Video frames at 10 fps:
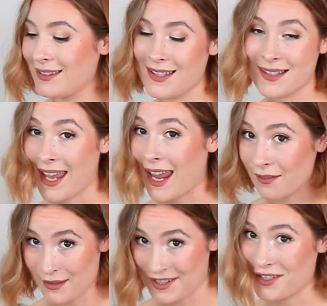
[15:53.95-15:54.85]
these
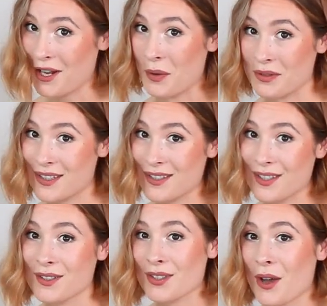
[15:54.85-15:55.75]
canvas totes.
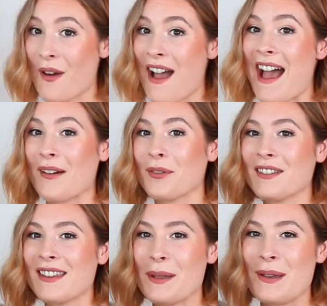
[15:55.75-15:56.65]
So I have
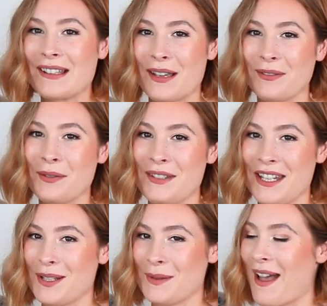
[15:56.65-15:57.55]
one that I picked up from
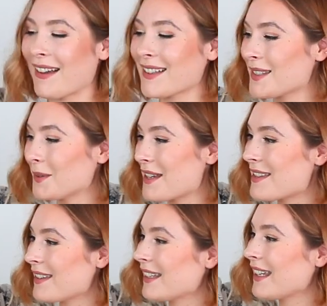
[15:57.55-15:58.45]
T J Maxx
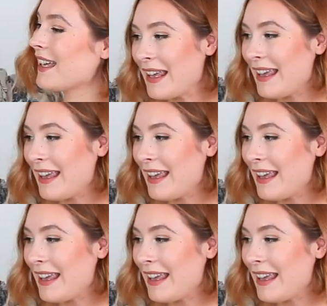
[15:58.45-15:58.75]
recently.